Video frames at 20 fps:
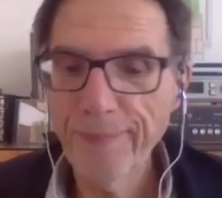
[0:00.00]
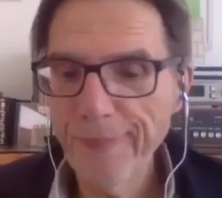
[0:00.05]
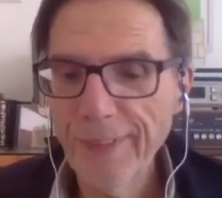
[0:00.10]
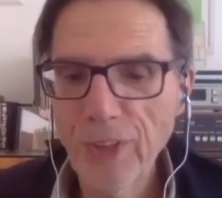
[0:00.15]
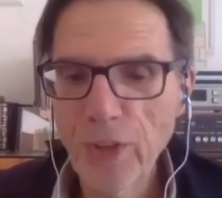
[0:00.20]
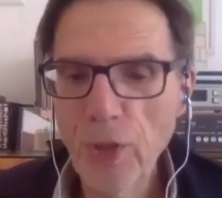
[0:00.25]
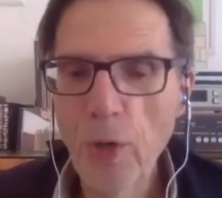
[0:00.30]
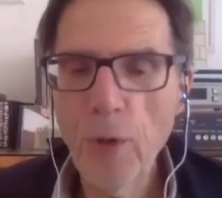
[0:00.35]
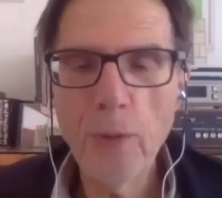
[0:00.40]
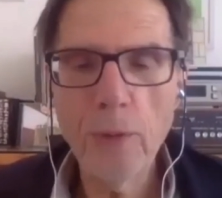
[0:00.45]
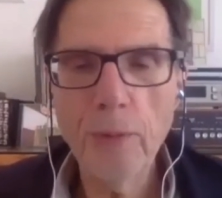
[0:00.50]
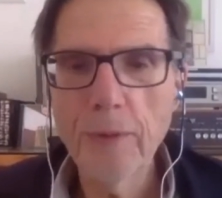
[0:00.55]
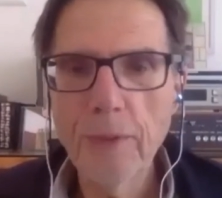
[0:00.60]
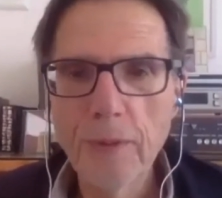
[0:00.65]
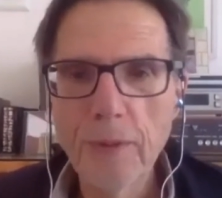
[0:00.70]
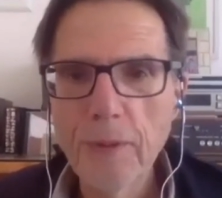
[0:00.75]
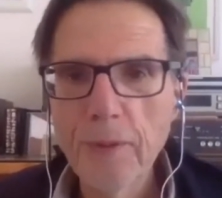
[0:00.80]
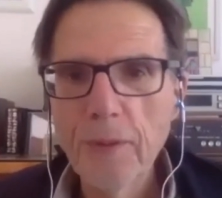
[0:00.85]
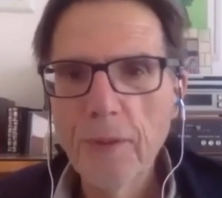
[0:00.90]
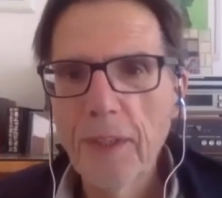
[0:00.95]
So
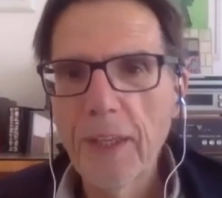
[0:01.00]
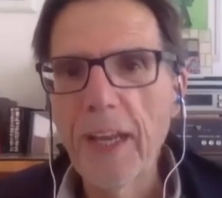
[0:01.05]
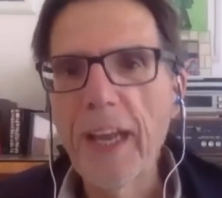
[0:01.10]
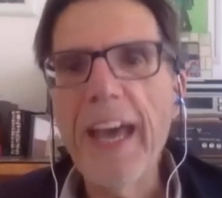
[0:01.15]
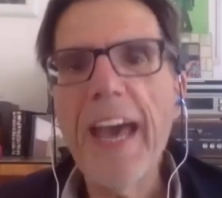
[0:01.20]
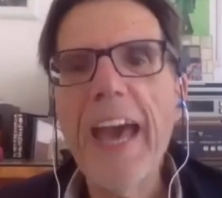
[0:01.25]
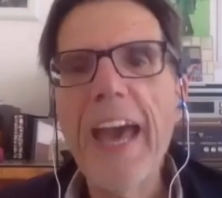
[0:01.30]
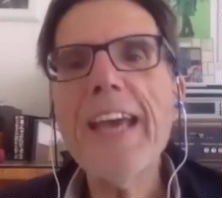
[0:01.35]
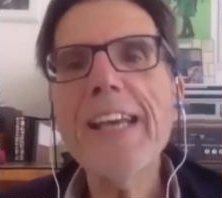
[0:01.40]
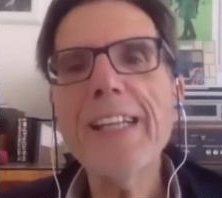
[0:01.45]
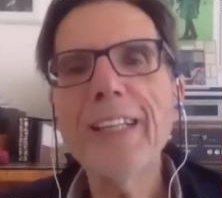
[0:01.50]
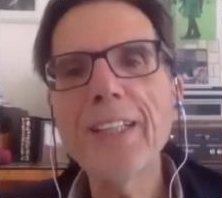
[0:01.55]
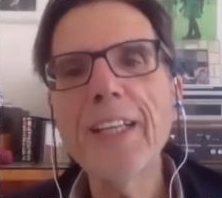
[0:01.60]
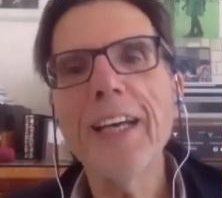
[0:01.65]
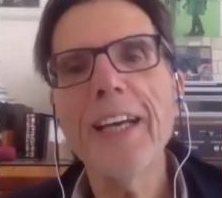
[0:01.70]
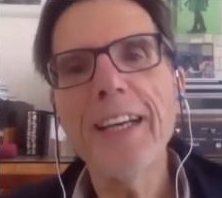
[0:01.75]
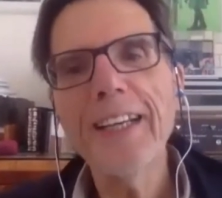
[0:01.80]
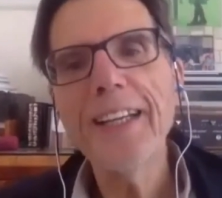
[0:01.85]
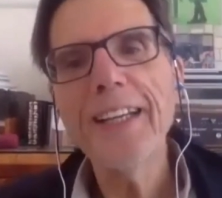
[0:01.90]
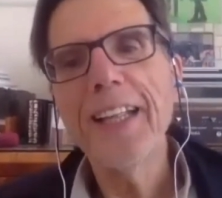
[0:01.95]

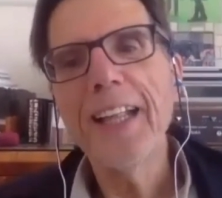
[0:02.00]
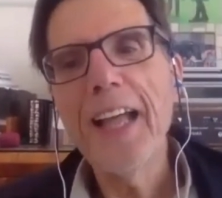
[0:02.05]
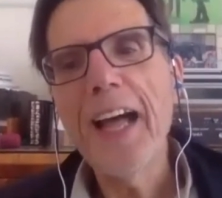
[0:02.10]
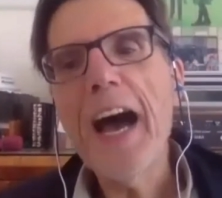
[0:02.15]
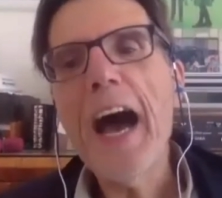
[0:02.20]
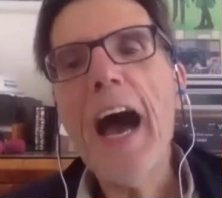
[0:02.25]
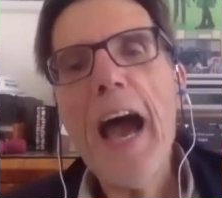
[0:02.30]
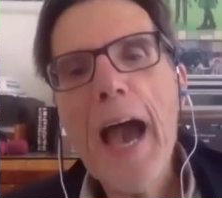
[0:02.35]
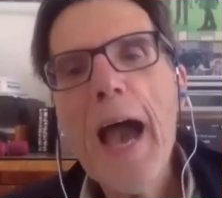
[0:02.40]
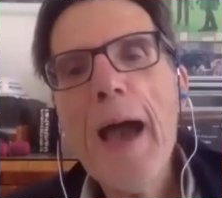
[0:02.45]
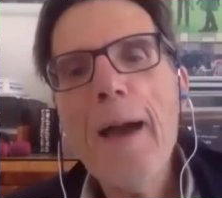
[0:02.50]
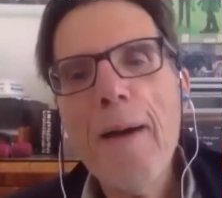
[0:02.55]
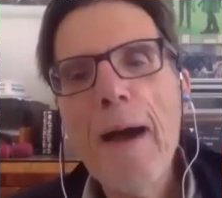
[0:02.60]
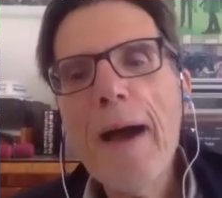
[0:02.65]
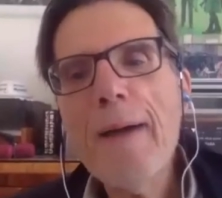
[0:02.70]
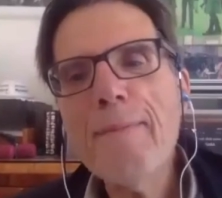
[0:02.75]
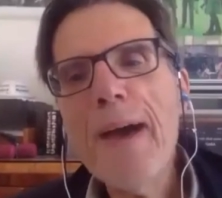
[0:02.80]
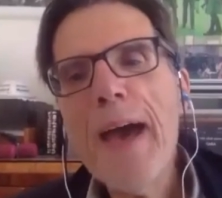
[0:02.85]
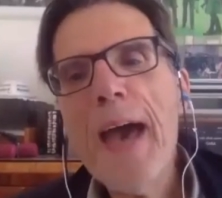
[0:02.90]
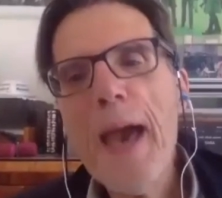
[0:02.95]
8.
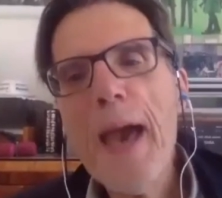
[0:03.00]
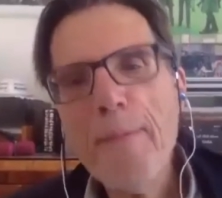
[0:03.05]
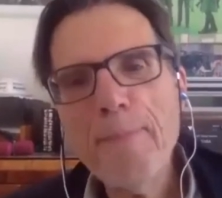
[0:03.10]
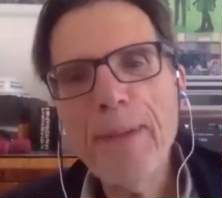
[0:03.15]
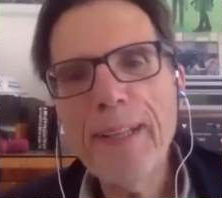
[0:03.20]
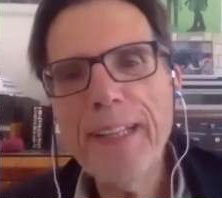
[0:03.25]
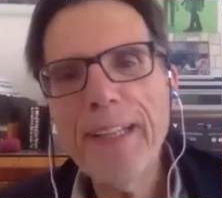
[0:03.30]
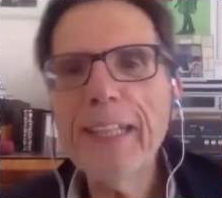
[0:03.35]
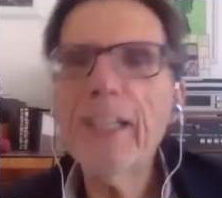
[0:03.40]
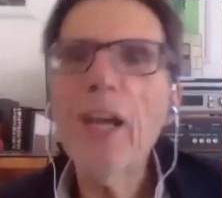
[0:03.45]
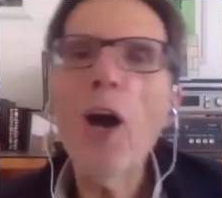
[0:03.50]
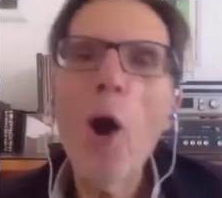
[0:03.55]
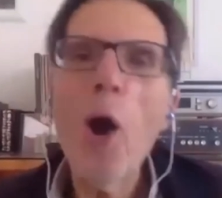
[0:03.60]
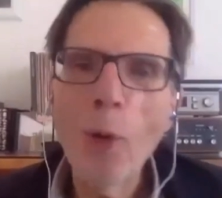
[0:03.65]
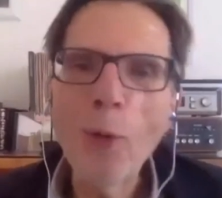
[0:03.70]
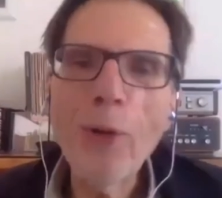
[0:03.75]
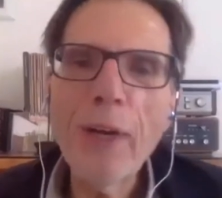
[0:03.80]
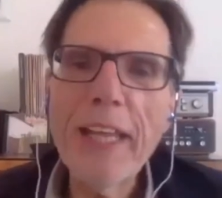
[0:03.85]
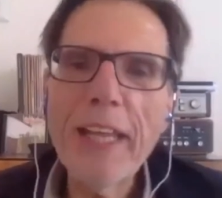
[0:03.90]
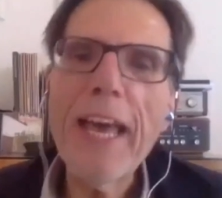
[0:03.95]
I'm happy that
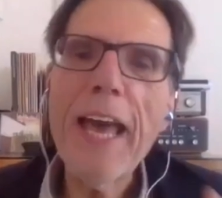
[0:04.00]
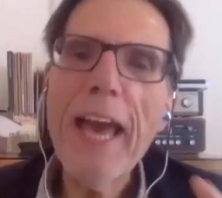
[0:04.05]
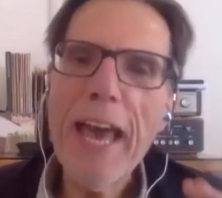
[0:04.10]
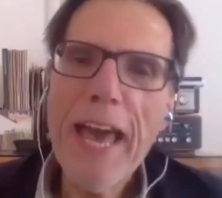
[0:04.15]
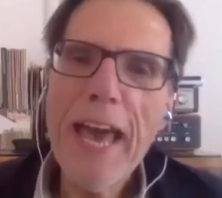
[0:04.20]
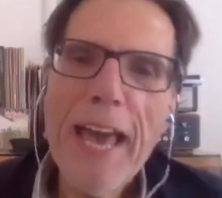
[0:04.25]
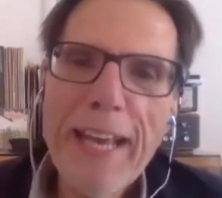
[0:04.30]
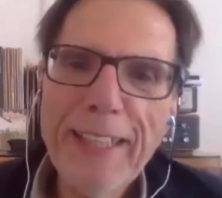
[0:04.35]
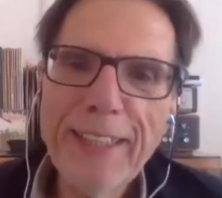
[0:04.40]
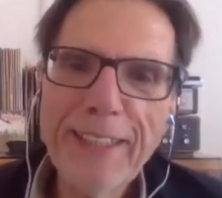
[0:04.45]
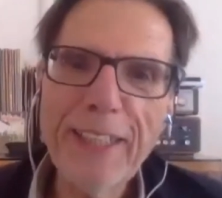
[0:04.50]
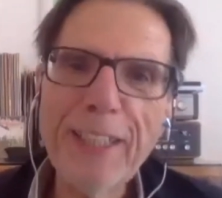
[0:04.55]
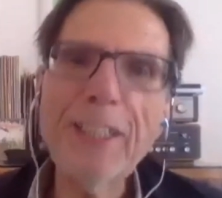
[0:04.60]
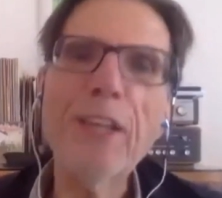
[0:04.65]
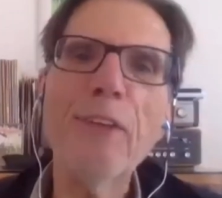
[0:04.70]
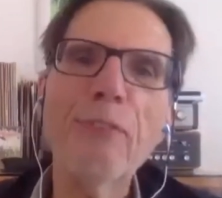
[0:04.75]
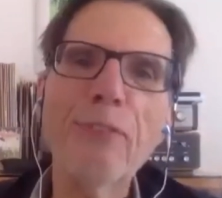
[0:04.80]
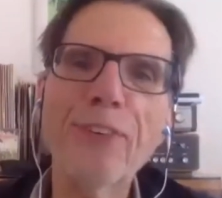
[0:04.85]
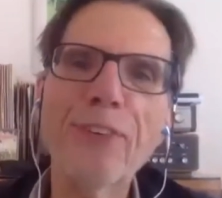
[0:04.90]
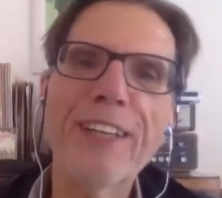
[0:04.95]
only 8
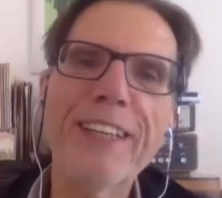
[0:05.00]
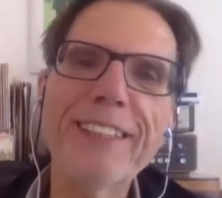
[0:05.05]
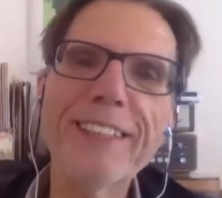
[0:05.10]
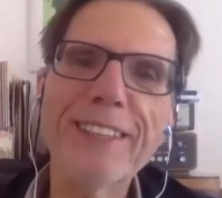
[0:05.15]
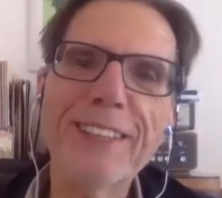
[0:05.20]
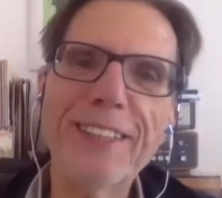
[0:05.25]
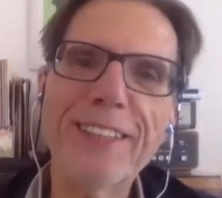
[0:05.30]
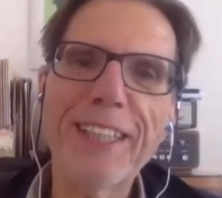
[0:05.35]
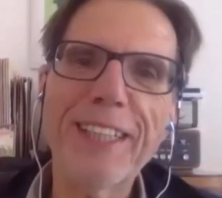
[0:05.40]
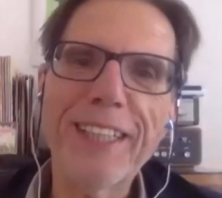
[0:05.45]
different.